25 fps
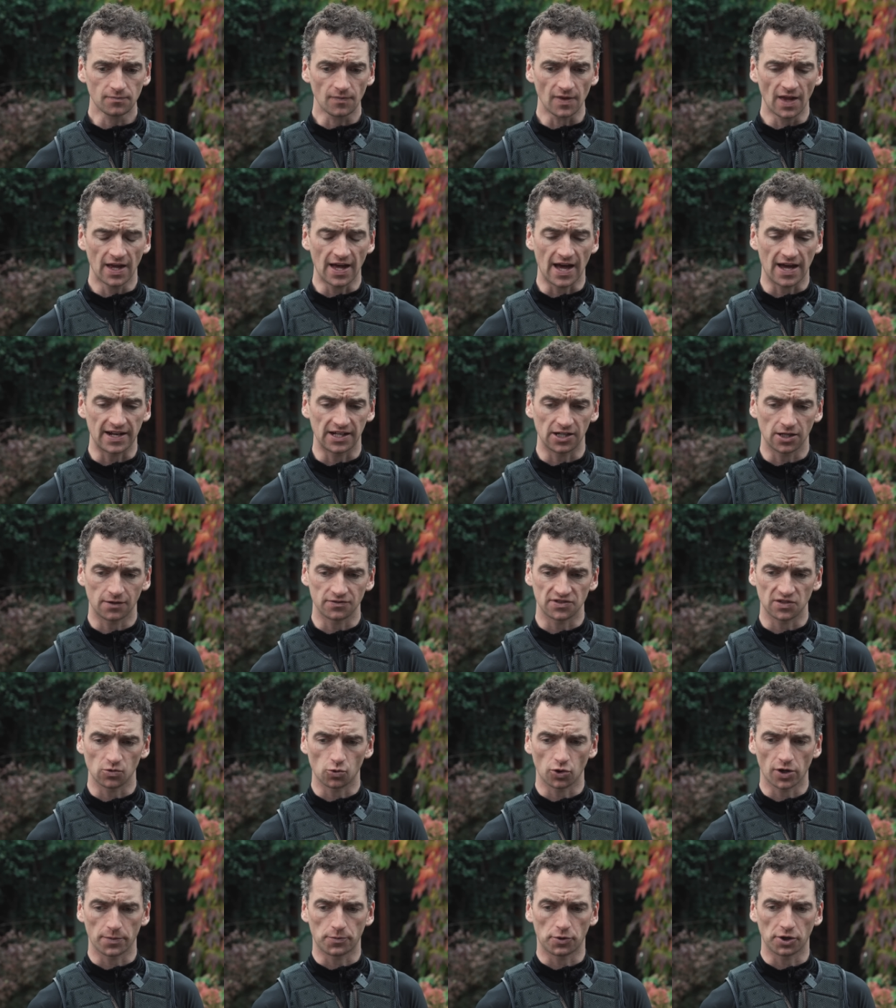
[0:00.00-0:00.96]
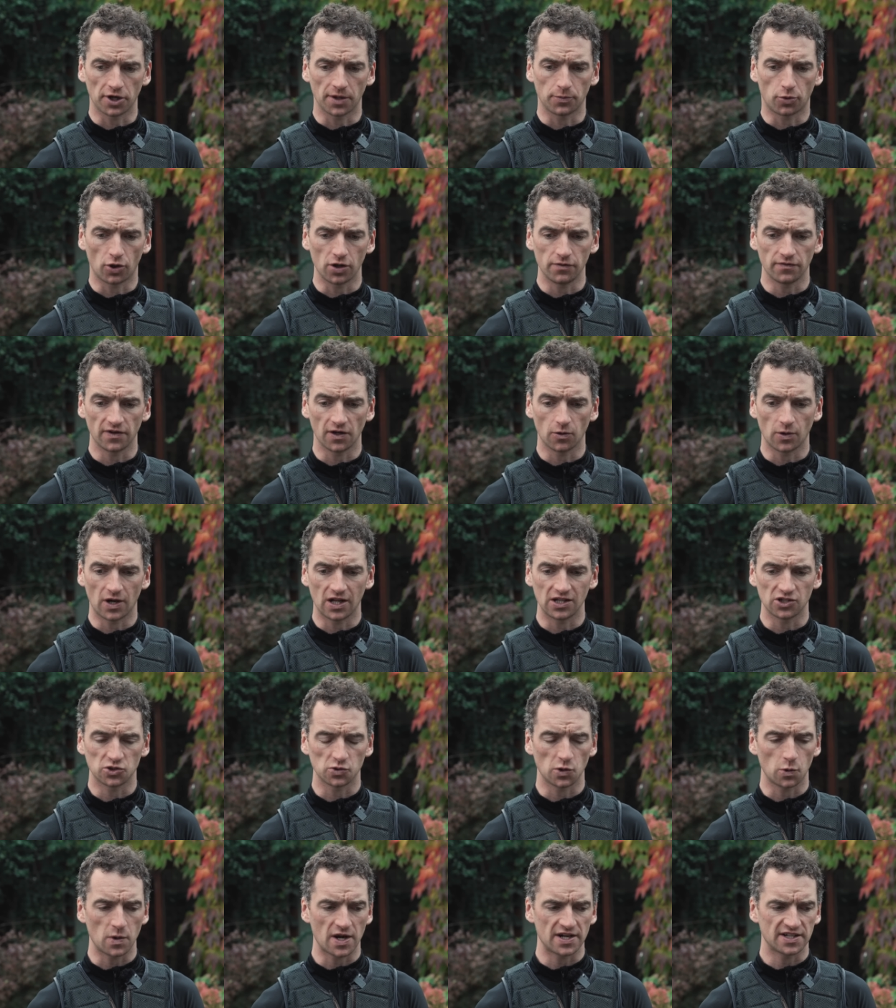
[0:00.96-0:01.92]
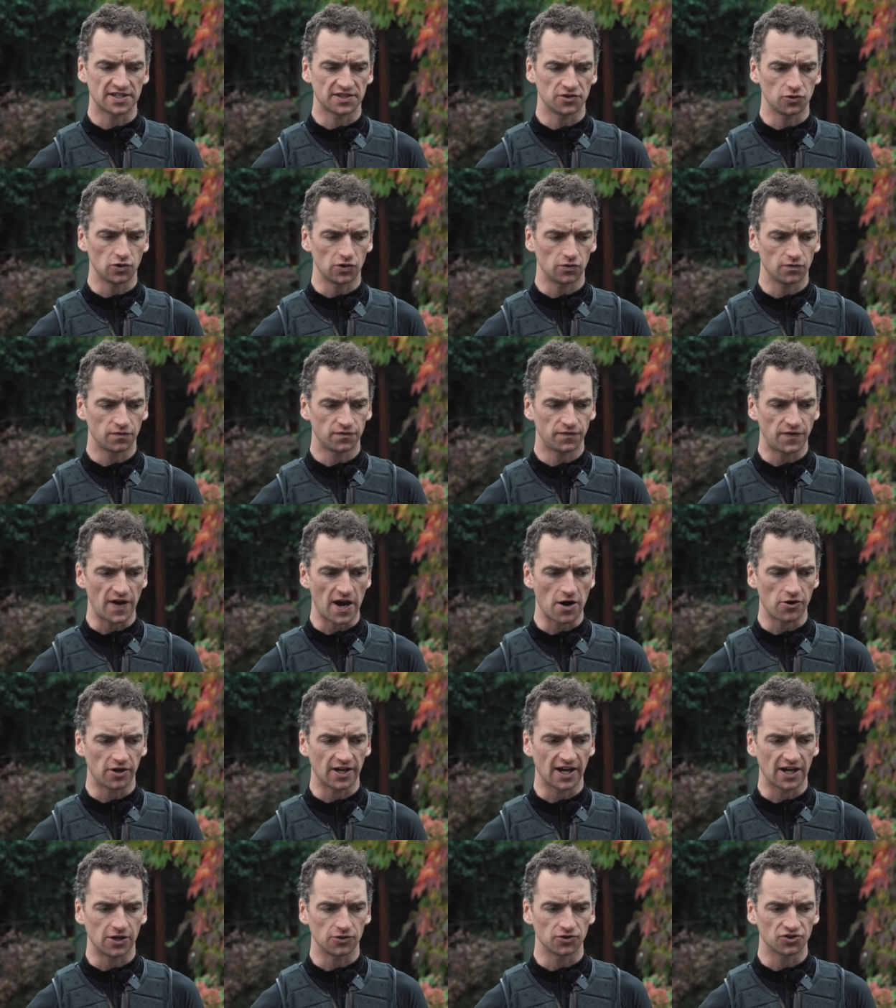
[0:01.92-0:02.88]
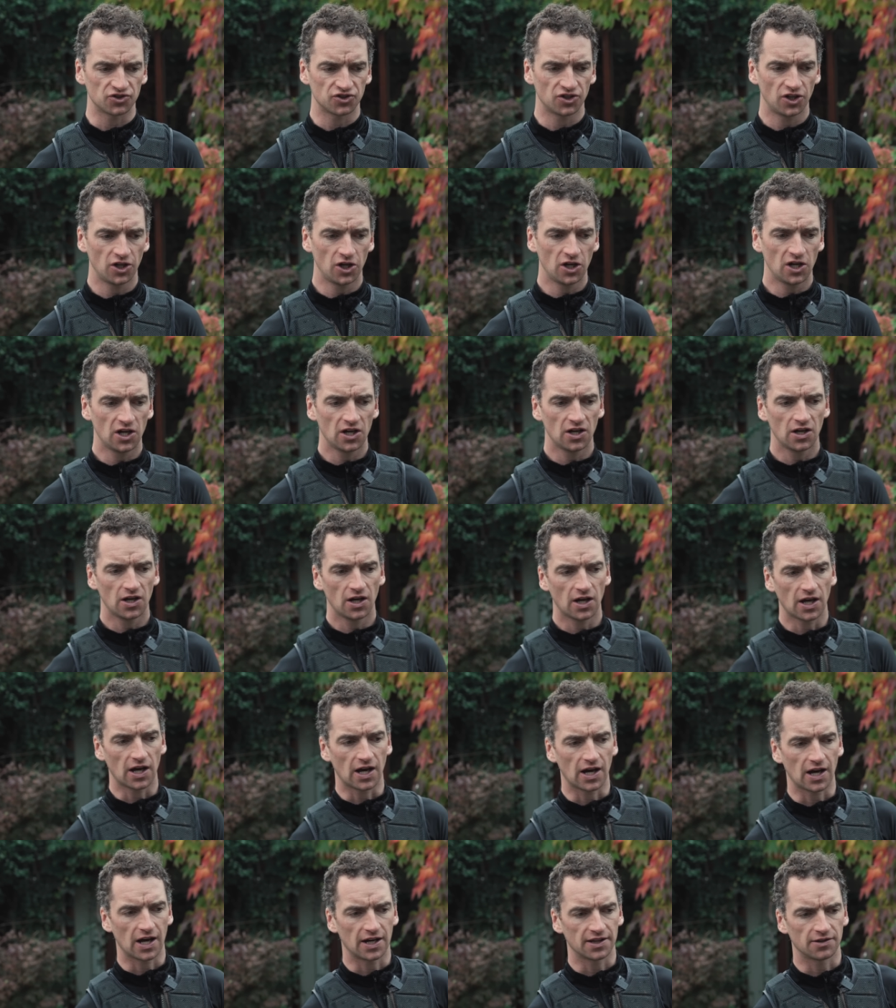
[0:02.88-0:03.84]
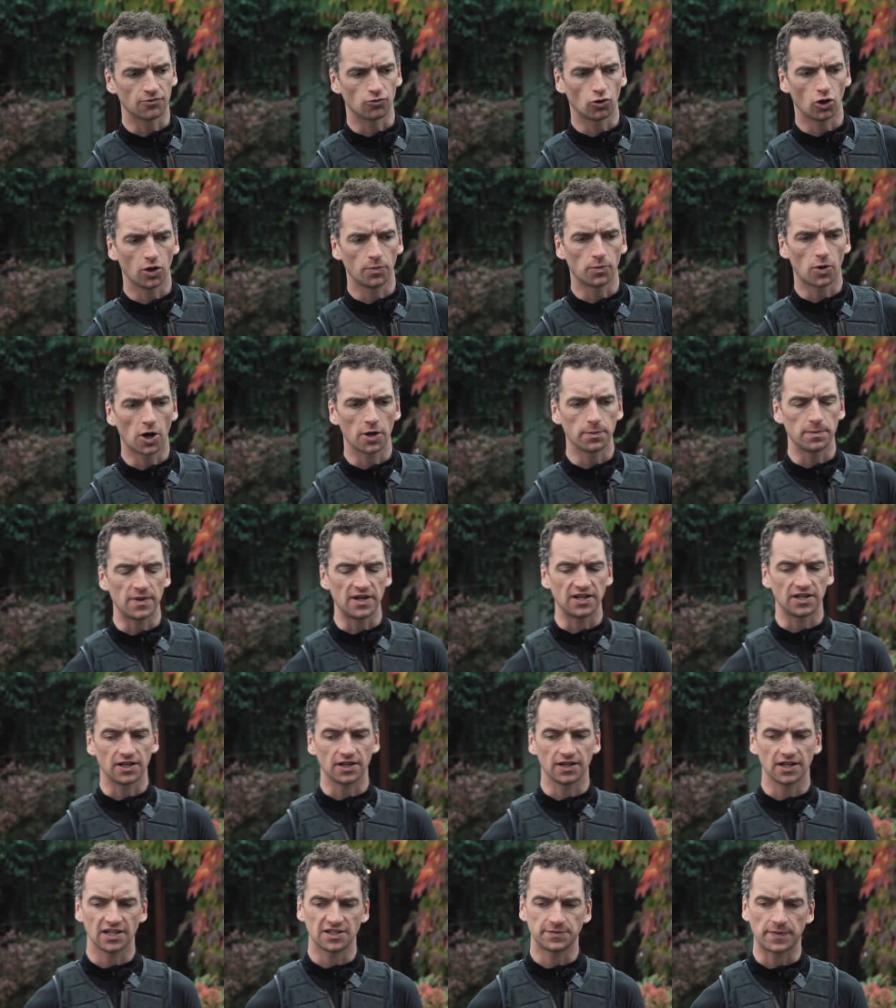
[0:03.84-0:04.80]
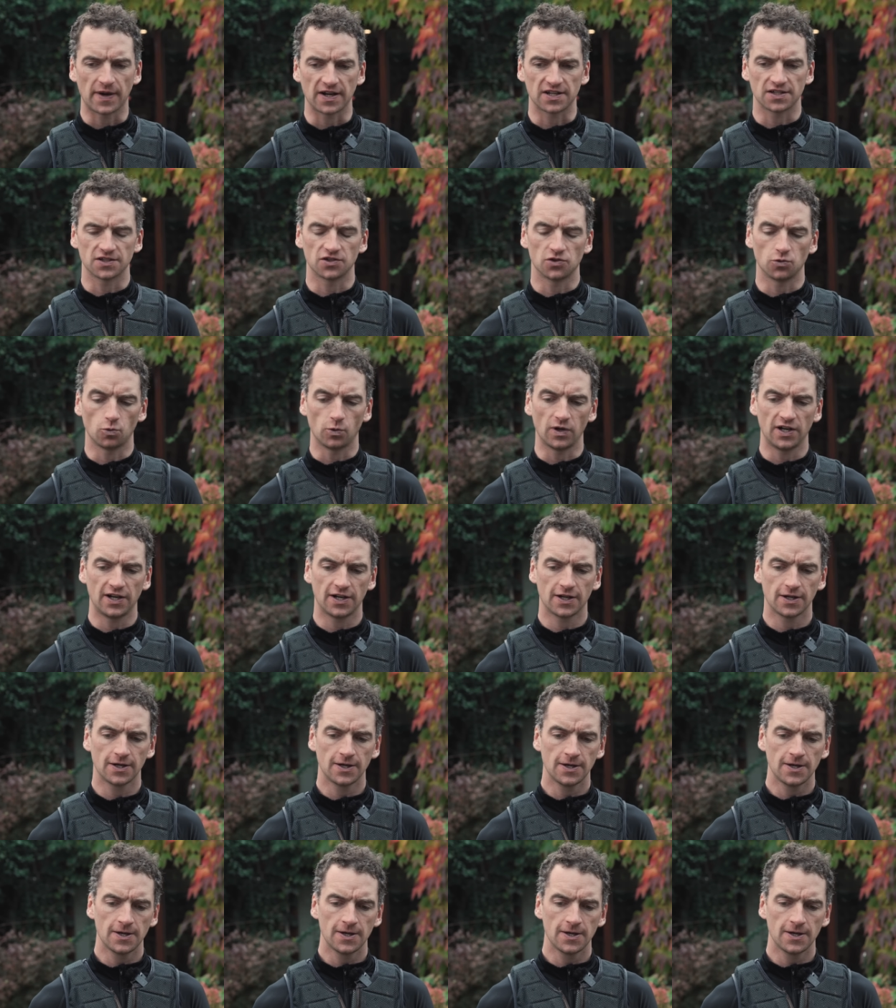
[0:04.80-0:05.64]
And he'd obviously won a point very well. So we went to Fairy House, the Royal Bond meeting, expecting to win.